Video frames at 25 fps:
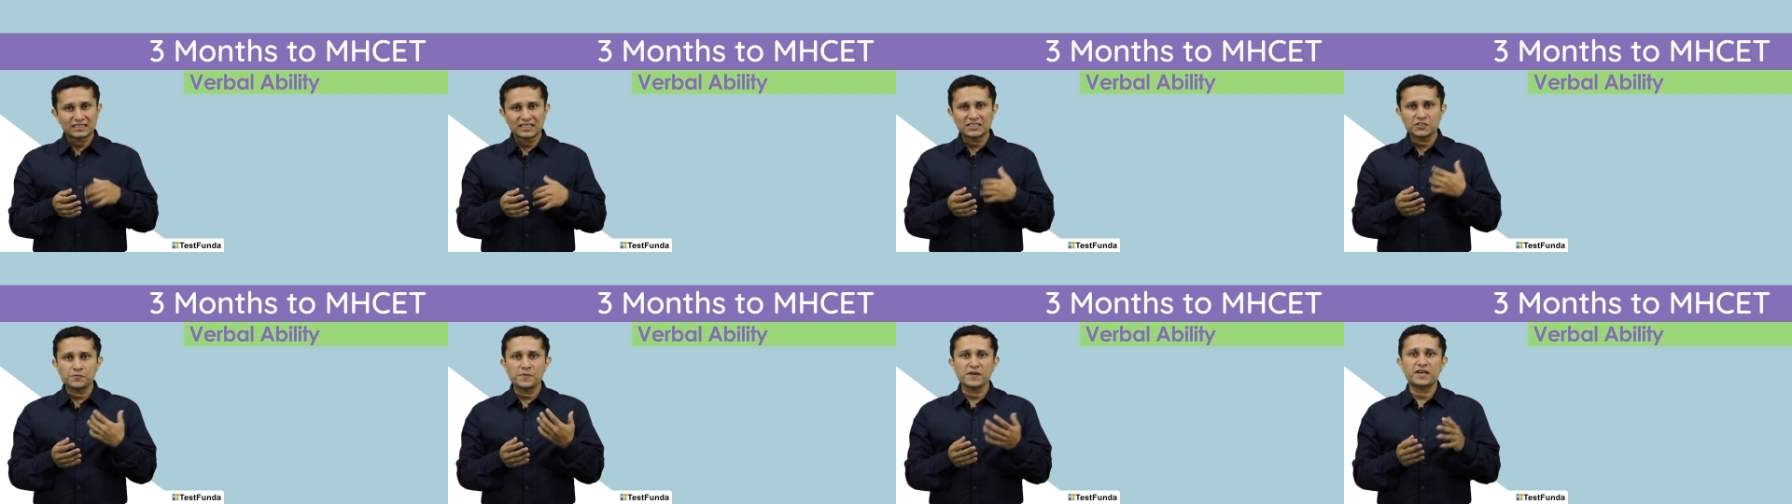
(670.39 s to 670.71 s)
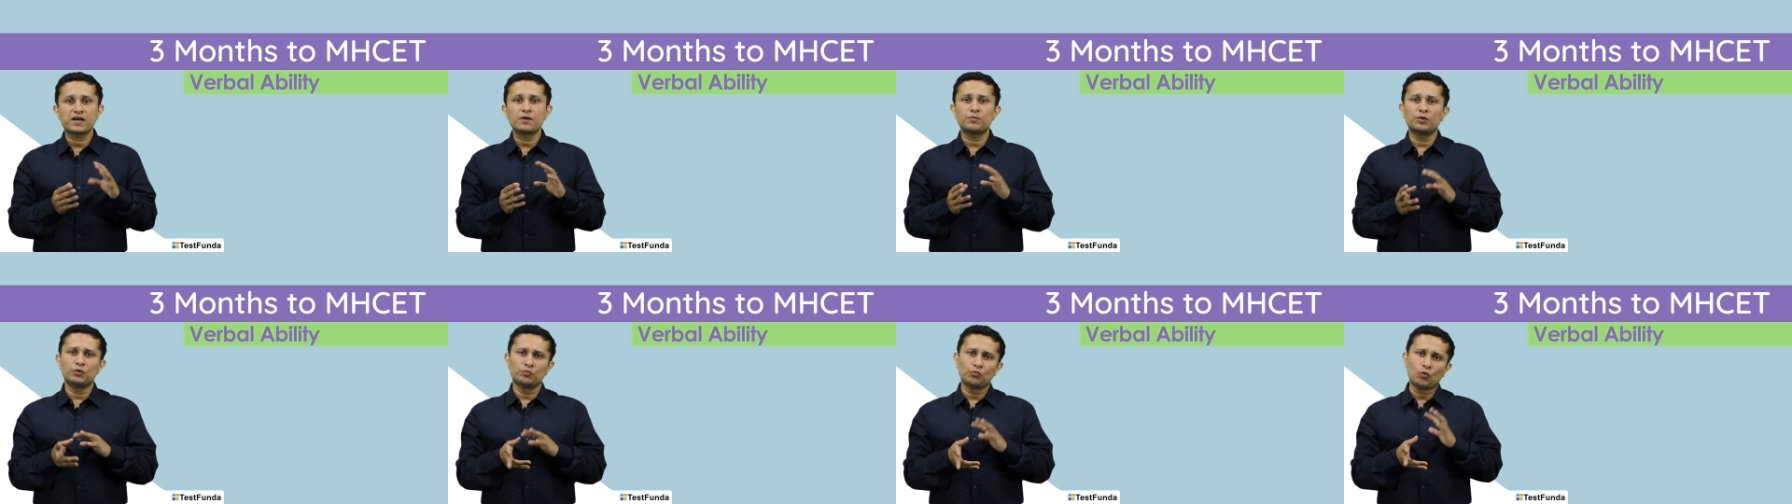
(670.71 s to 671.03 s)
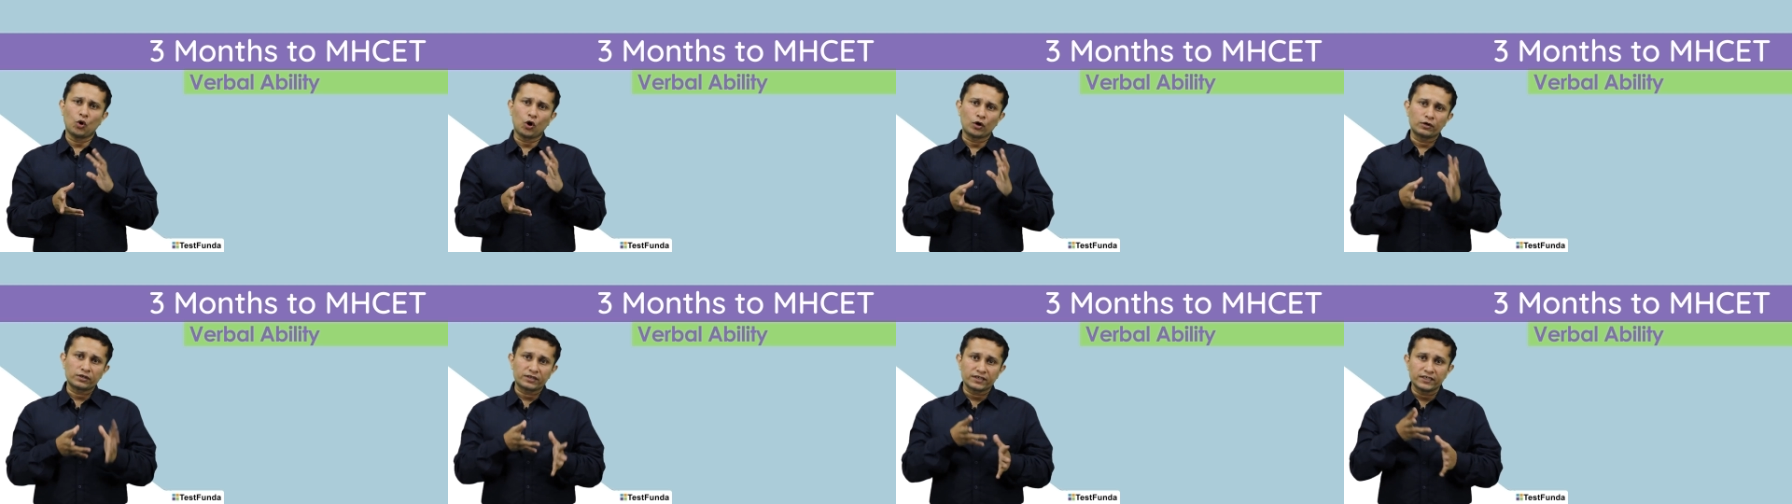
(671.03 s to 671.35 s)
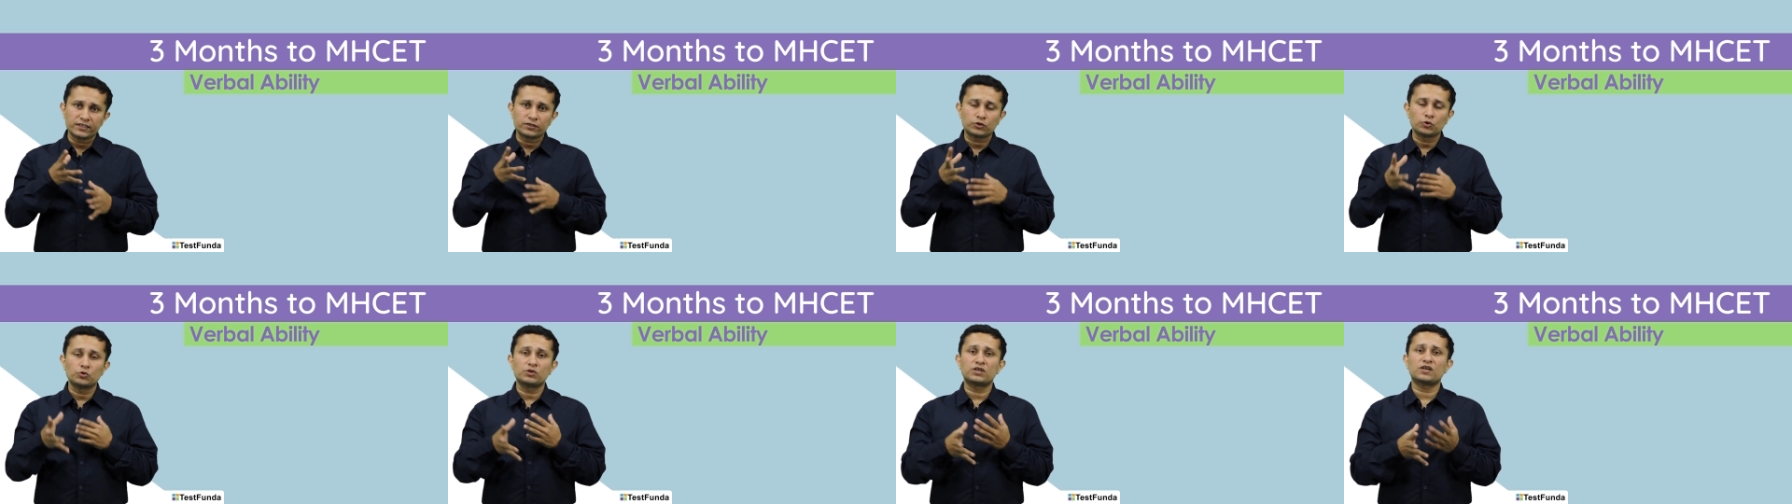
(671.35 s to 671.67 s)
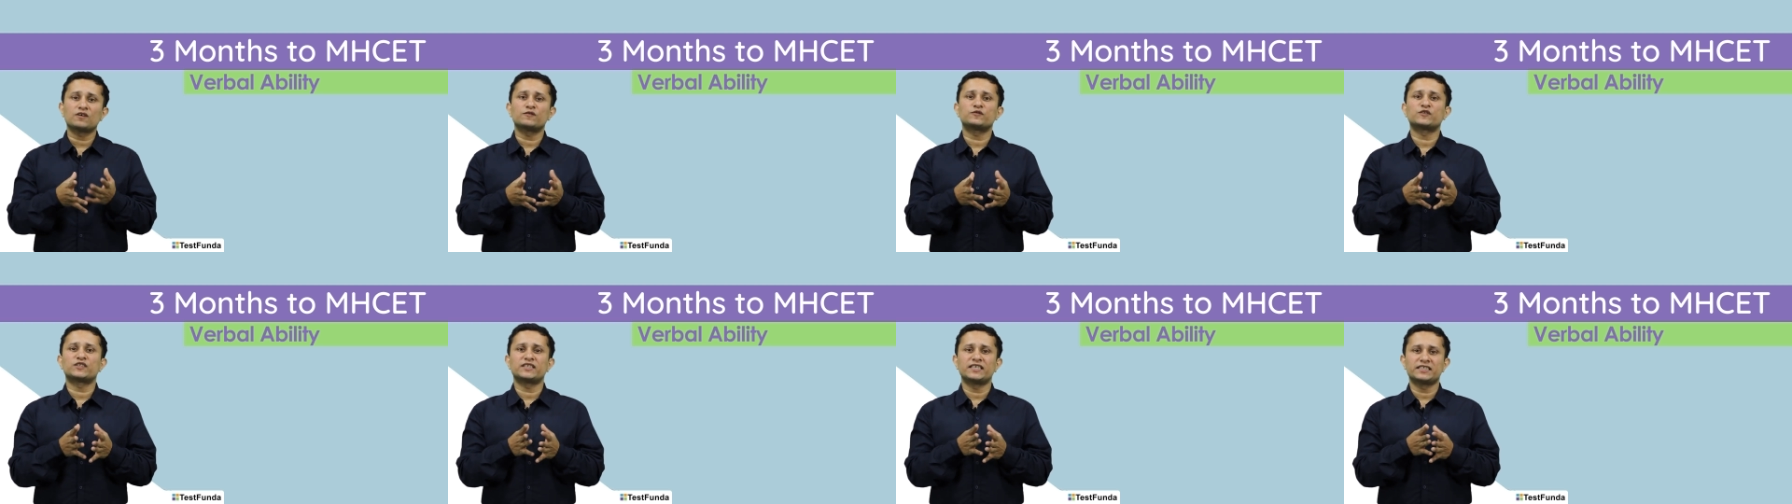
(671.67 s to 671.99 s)
has become a moderate to
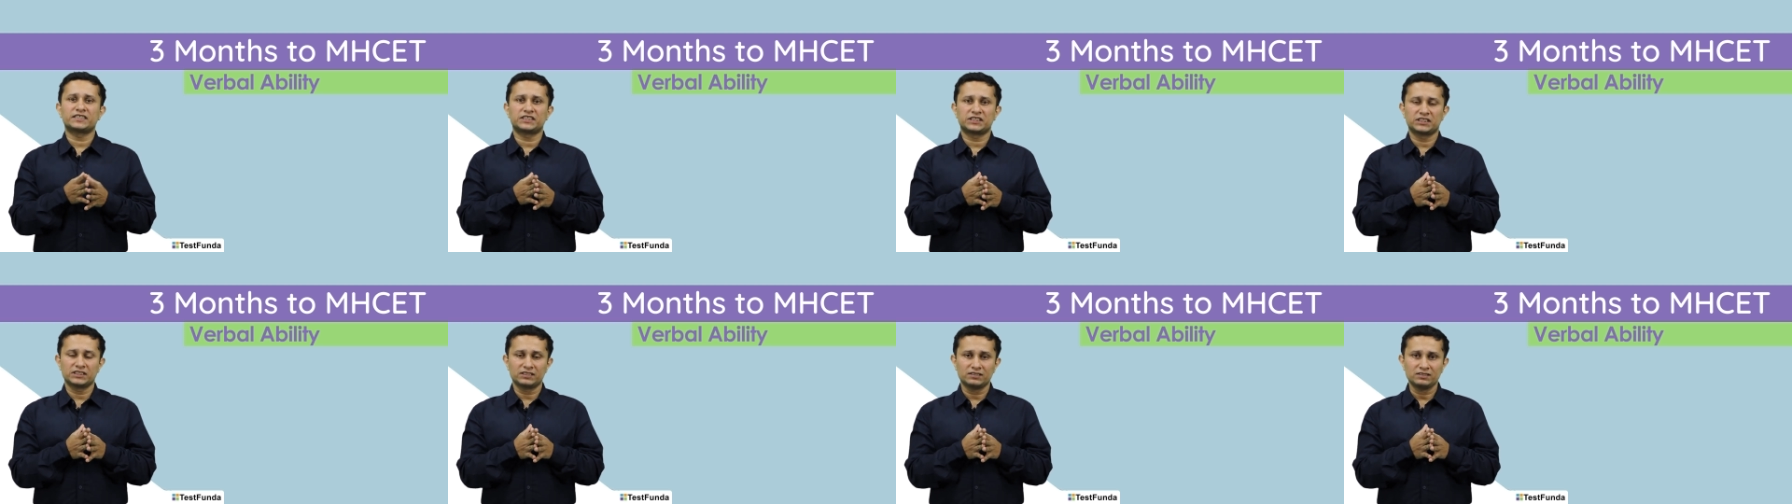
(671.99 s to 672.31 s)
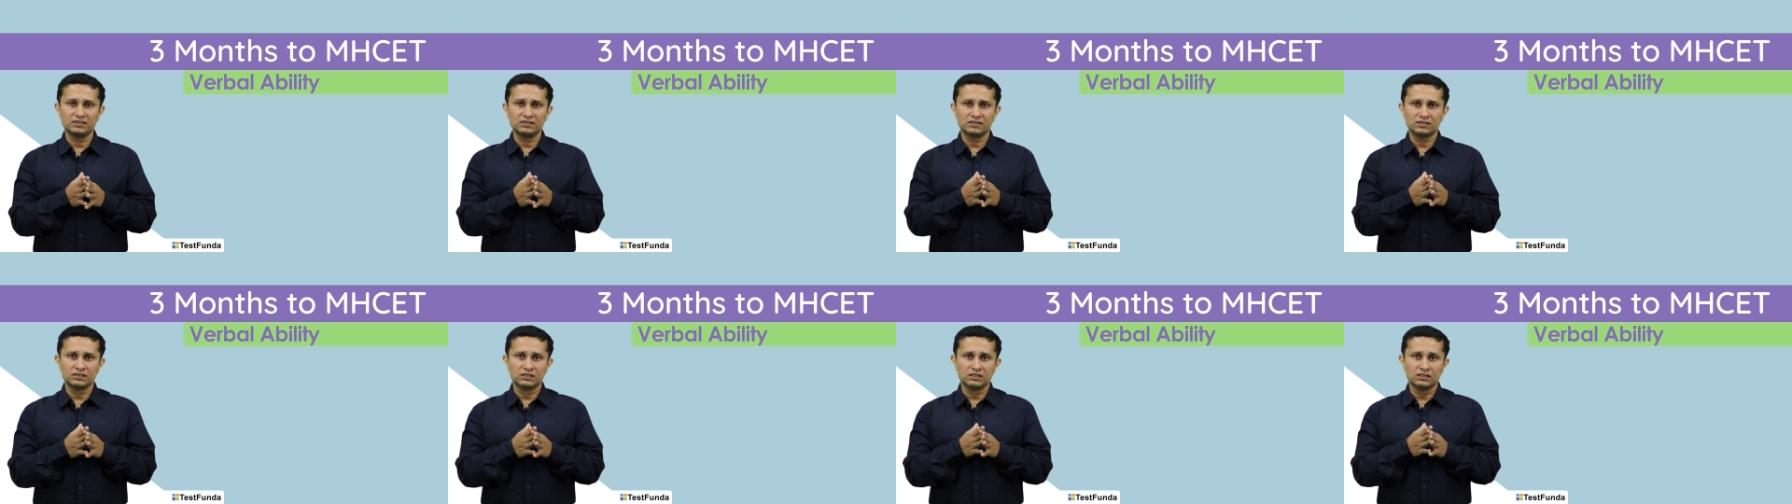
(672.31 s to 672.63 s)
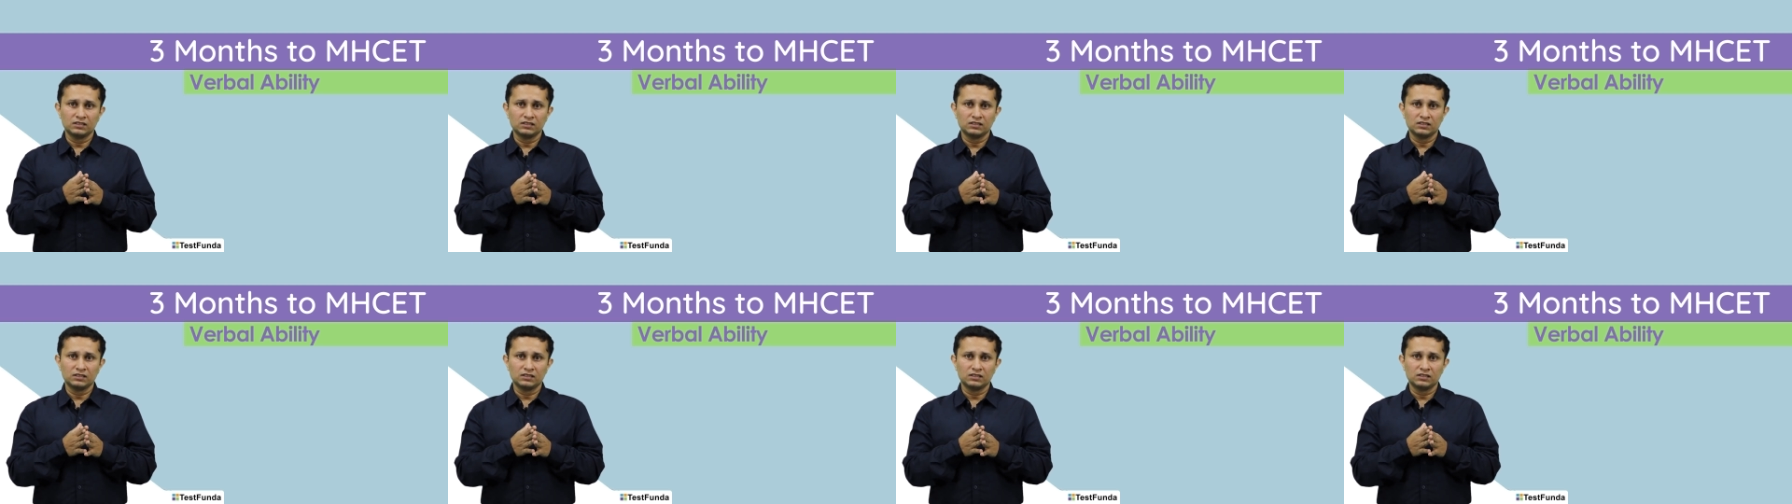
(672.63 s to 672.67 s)
tough section,